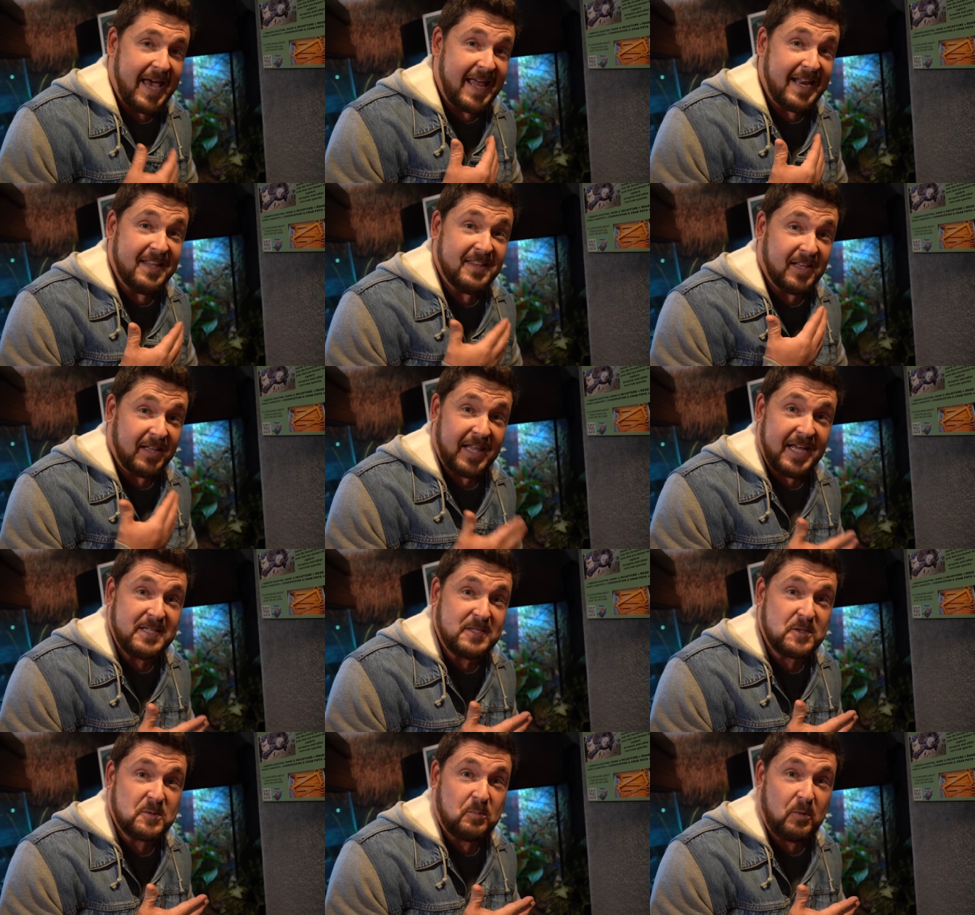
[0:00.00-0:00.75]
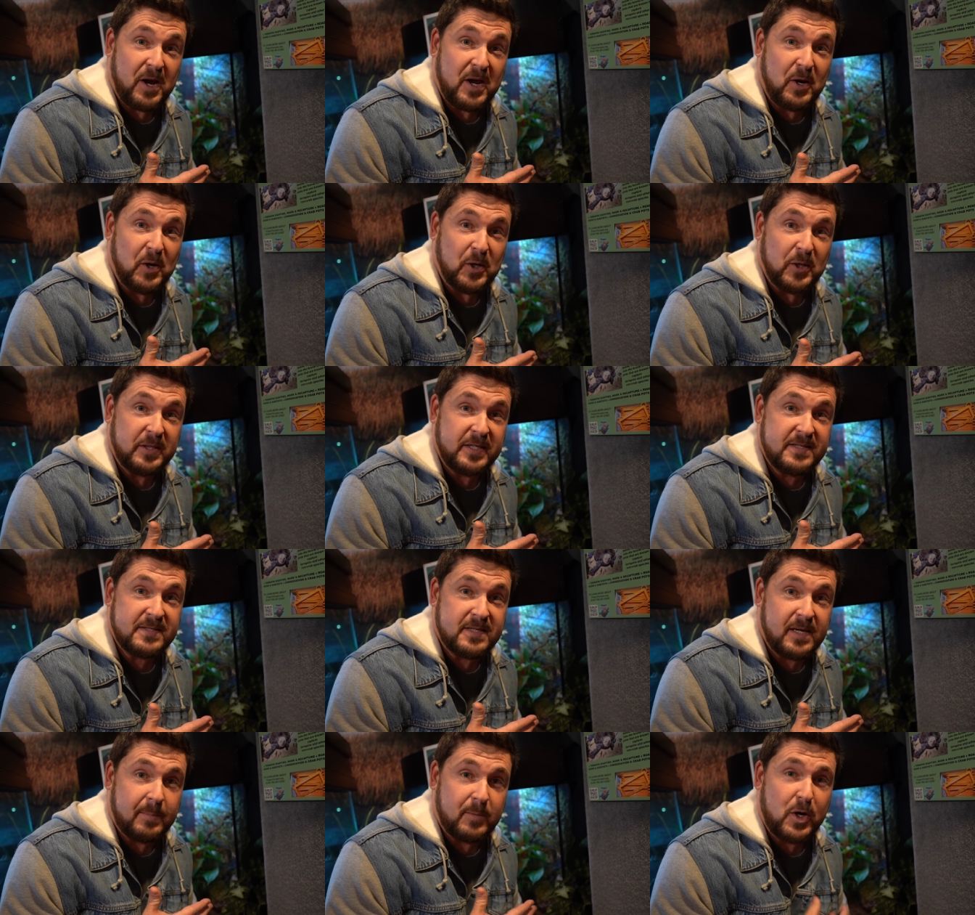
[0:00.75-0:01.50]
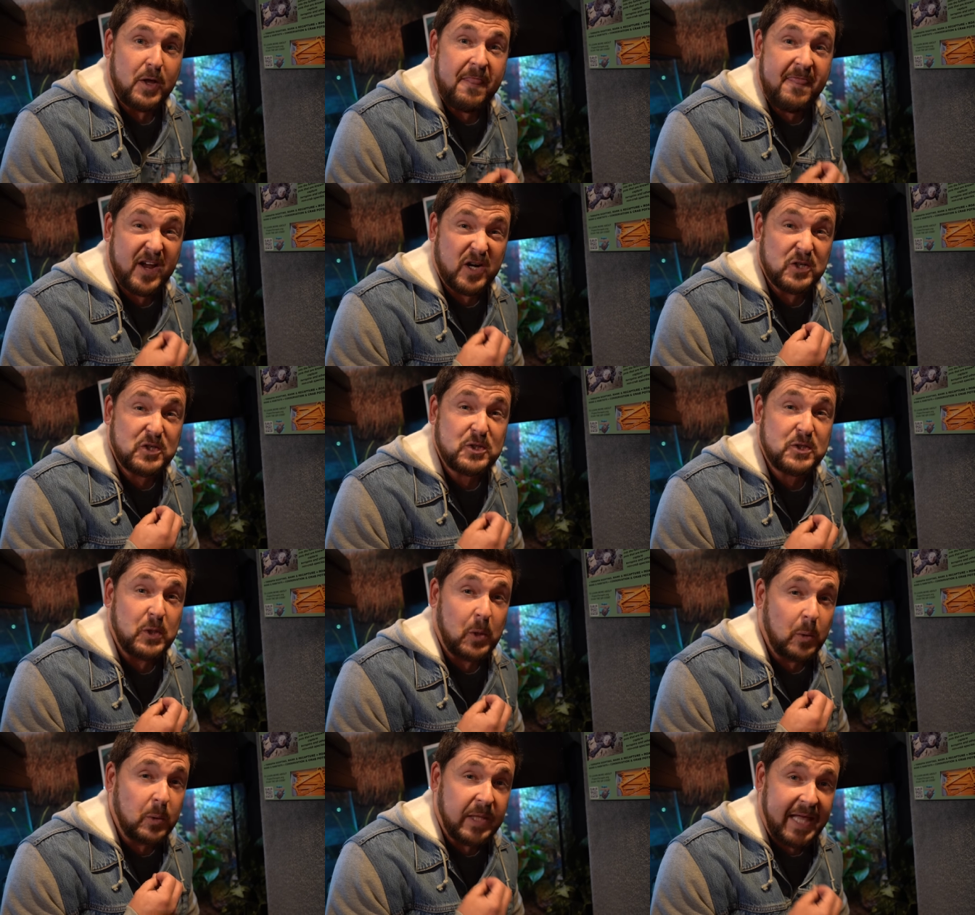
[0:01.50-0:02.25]
and in the late spring, early summer, they're
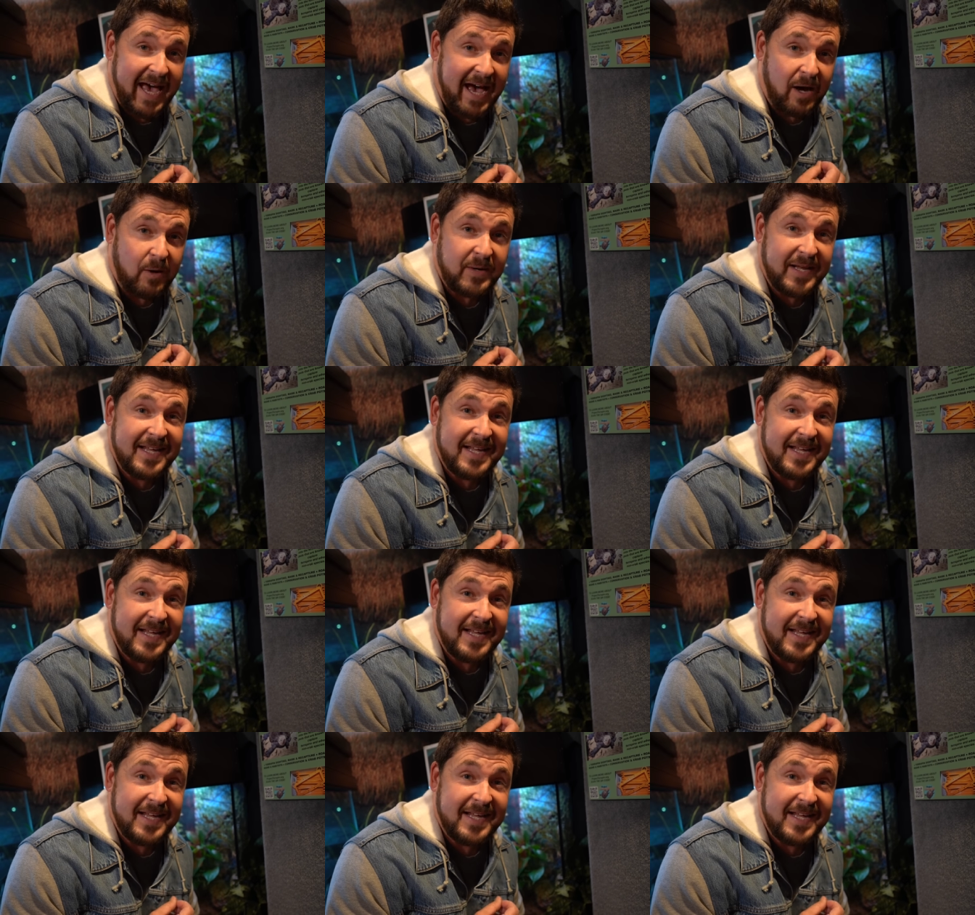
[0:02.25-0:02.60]
so loud,